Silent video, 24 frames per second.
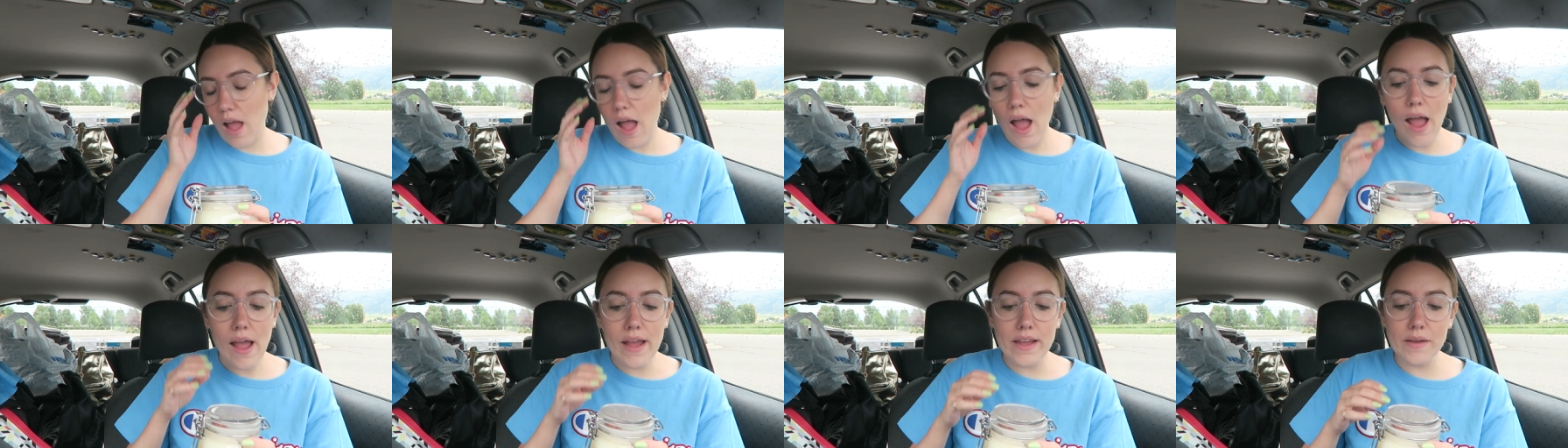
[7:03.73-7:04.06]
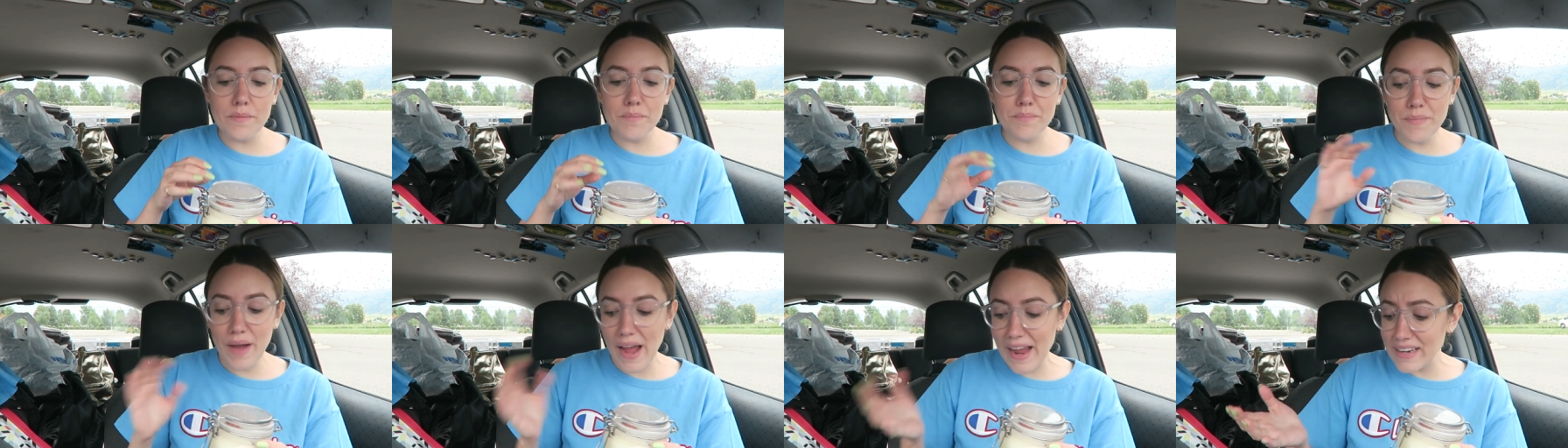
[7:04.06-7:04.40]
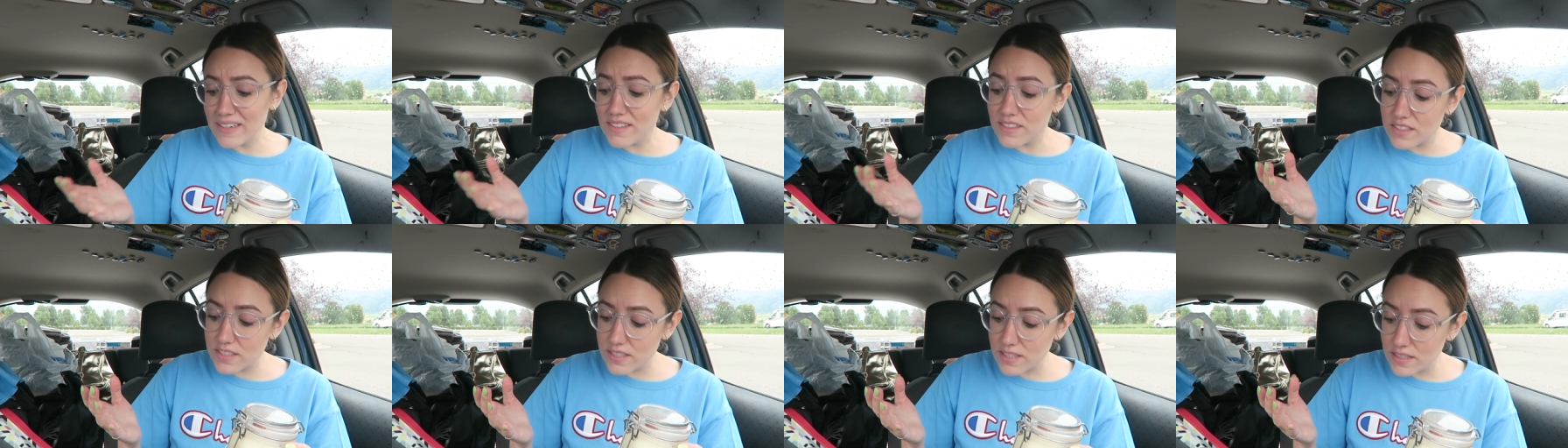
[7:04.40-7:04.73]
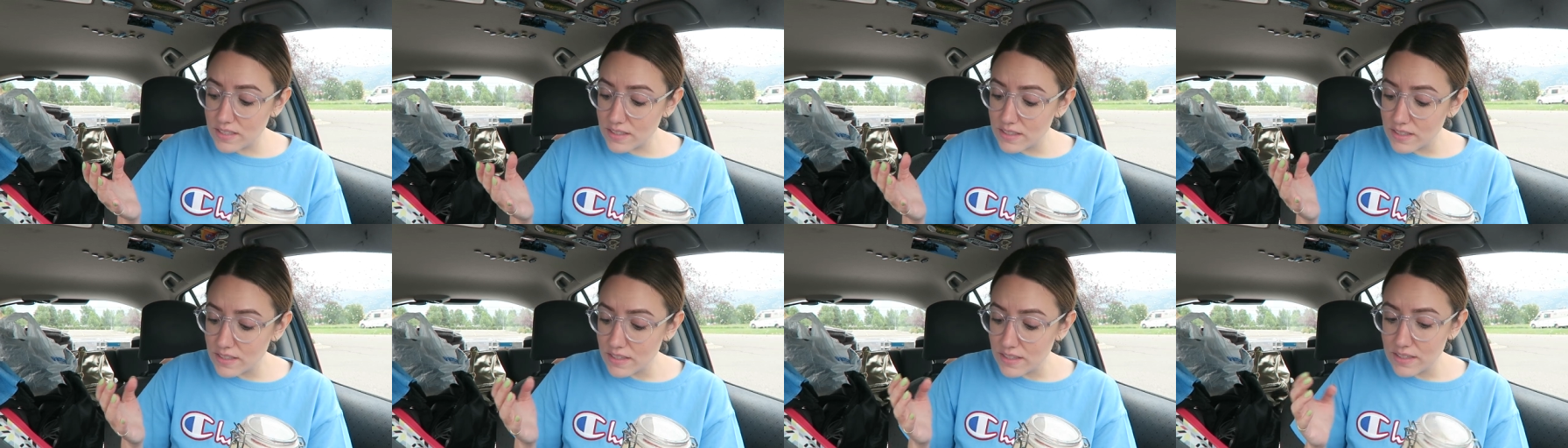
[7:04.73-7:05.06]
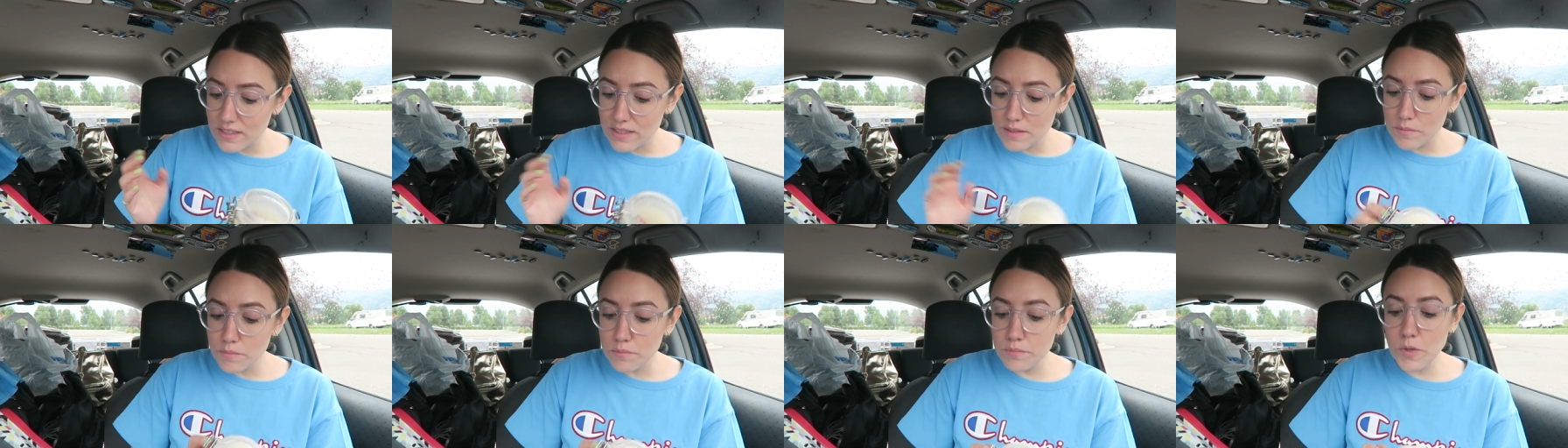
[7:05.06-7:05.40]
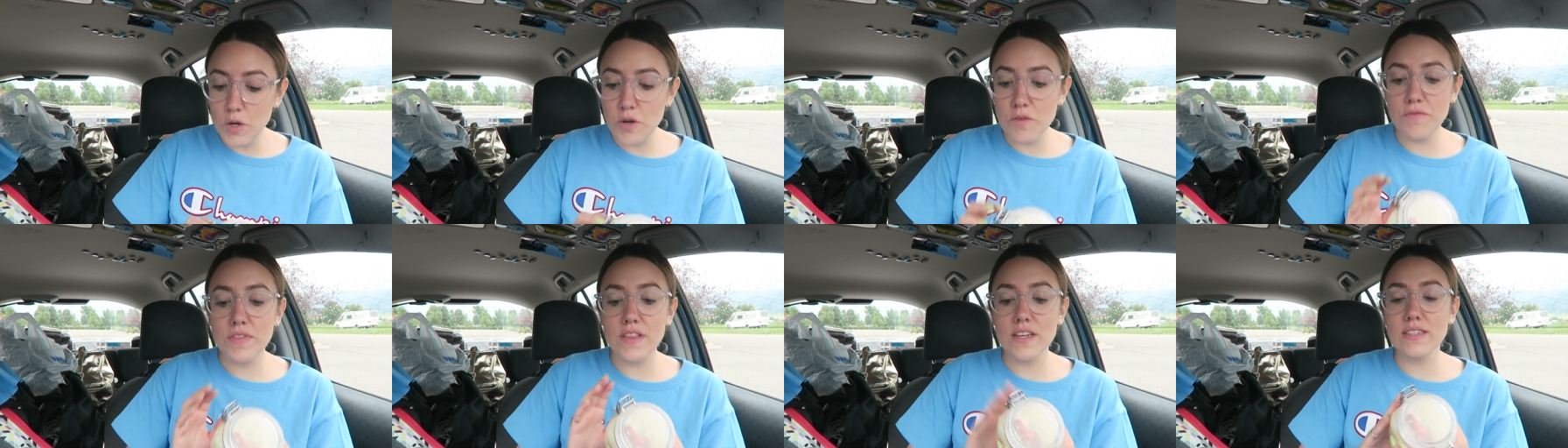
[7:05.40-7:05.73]
I might
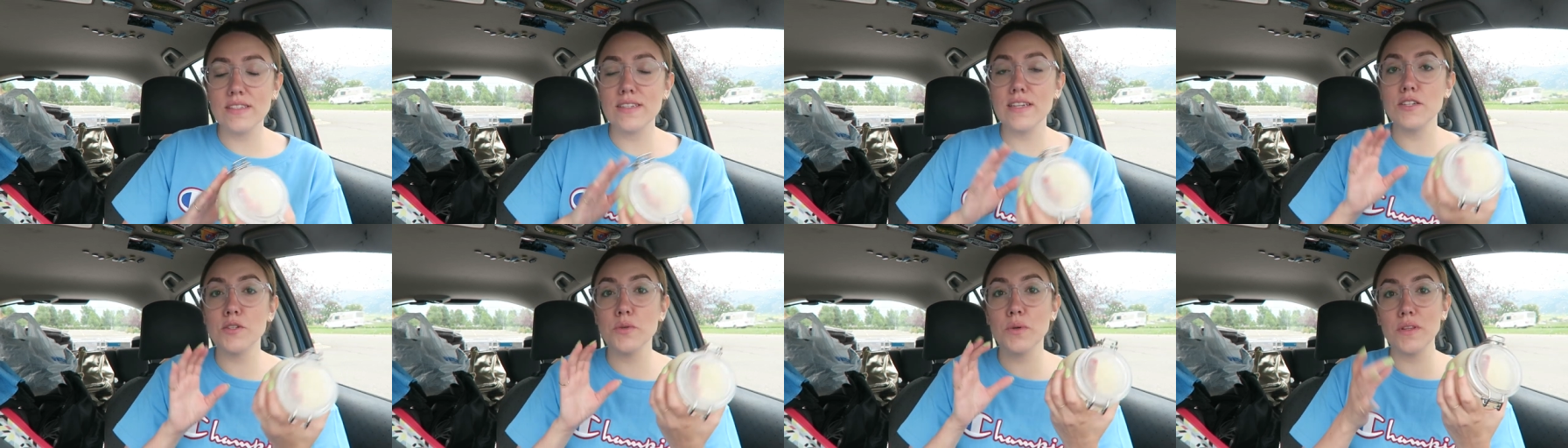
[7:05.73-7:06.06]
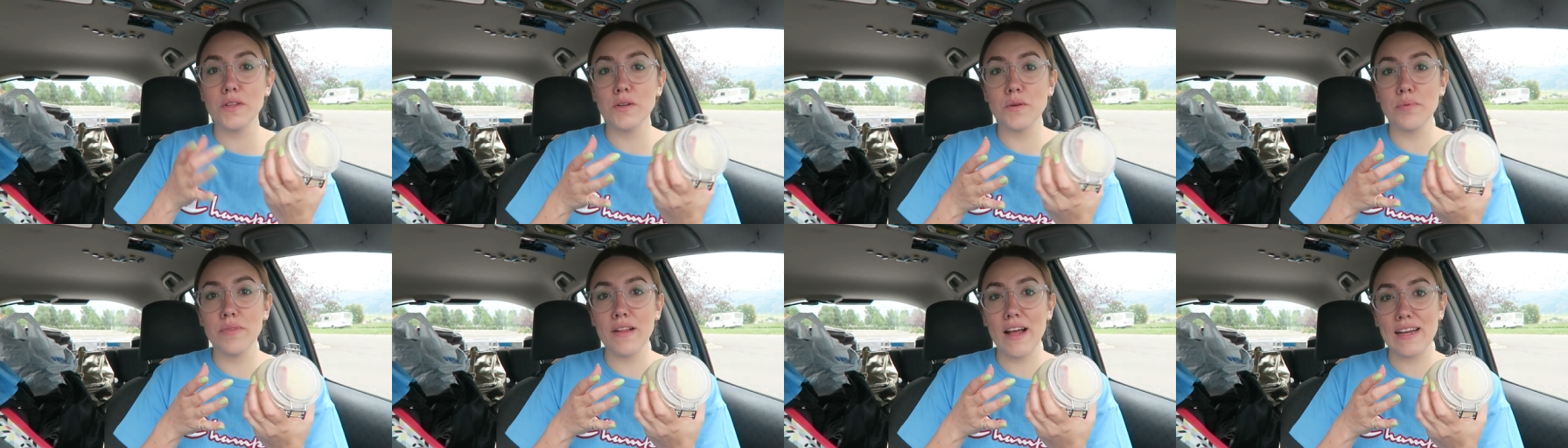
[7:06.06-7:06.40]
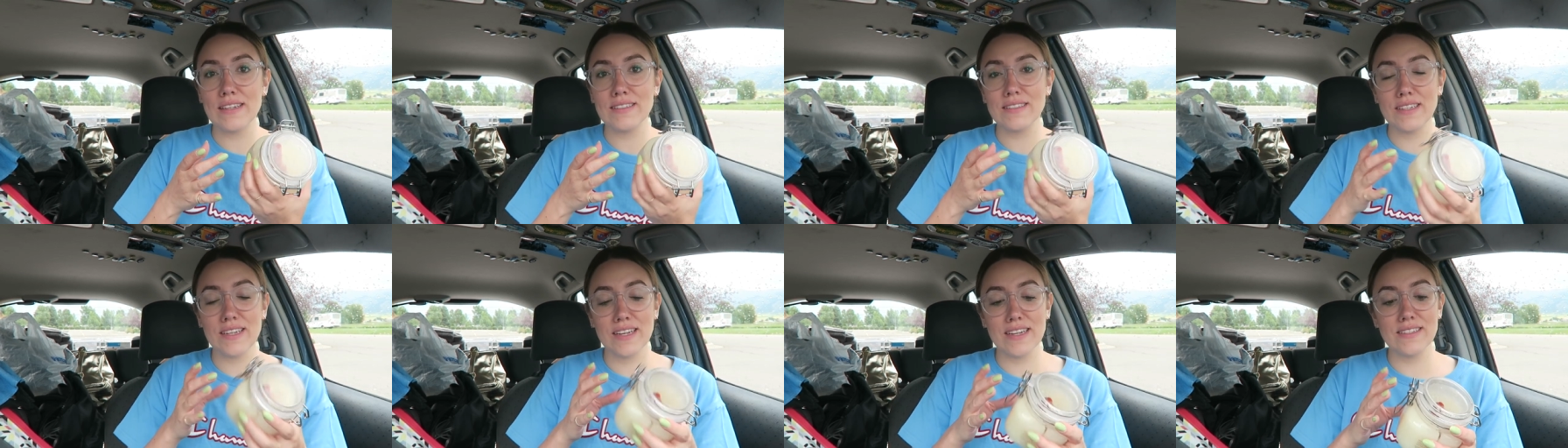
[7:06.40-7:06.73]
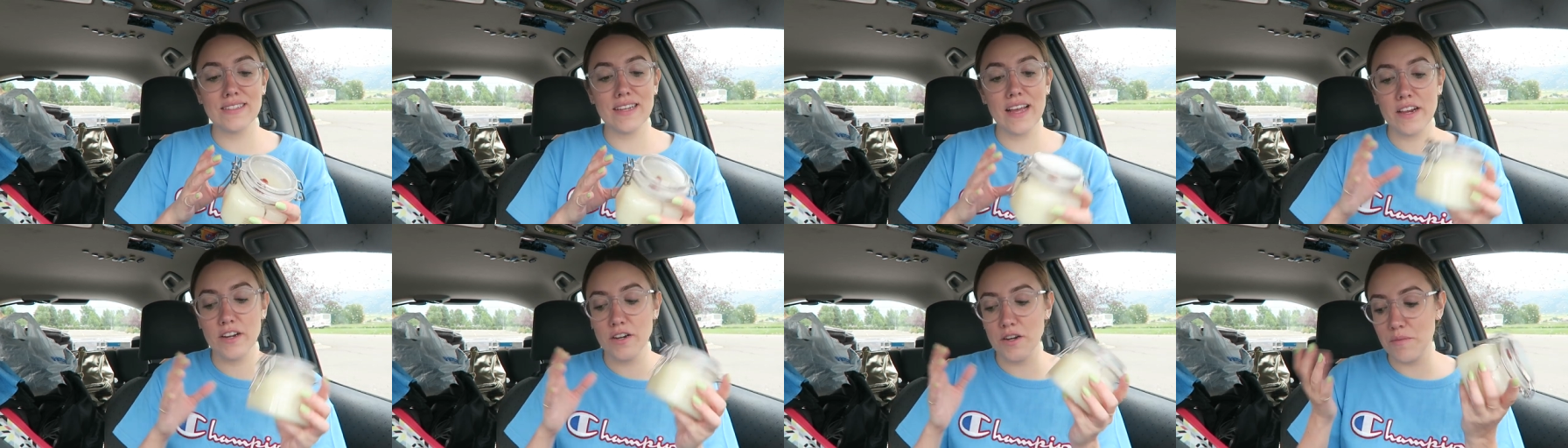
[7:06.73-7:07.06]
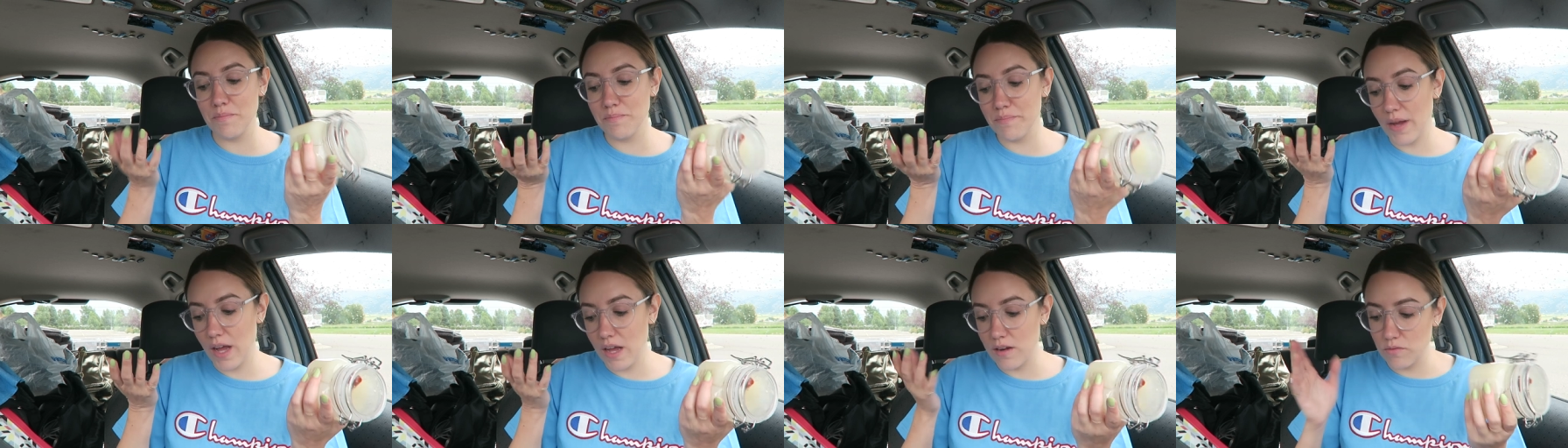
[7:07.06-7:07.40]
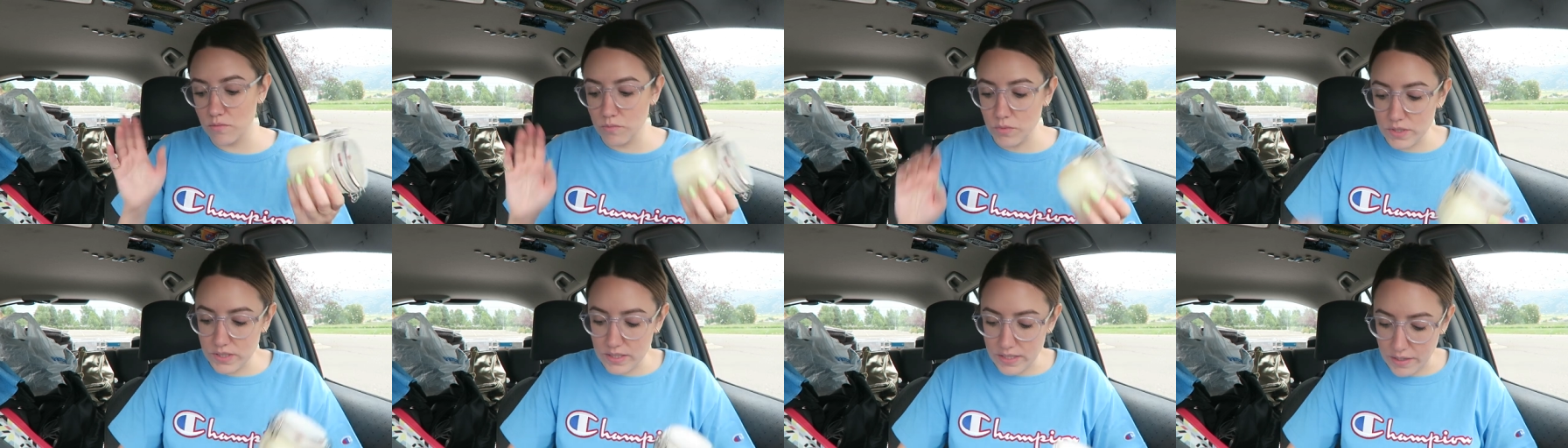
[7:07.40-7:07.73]
move this into a little plastic container, but
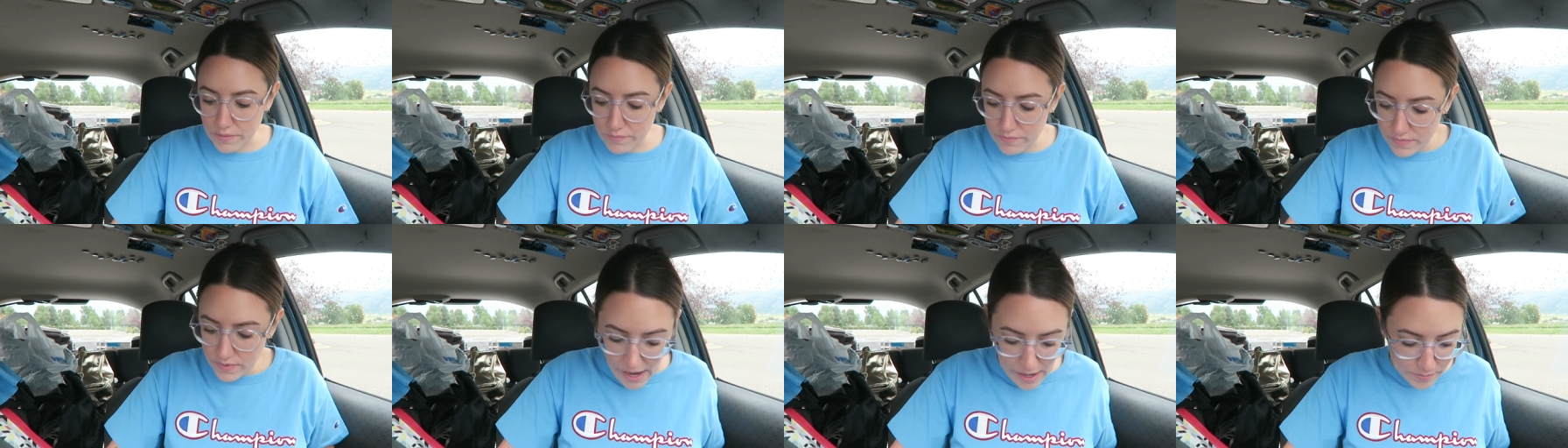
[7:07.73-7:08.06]
we'll see.